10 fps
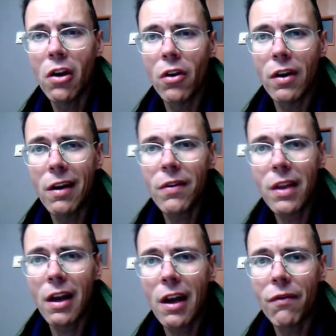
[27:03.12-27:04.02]
on
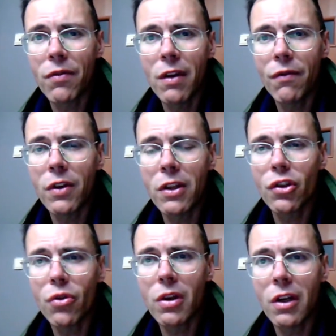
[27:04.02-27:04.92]
everything I have done for
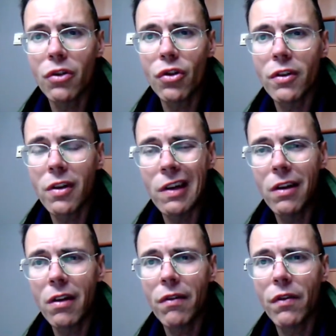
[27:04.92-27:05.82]
these two countries,
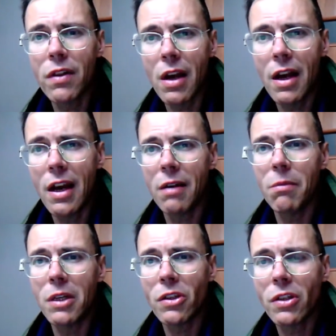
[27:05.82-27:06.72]
literally from the
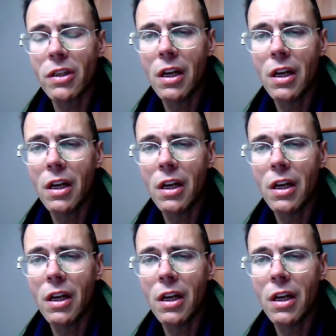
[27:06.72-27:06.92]
enemies,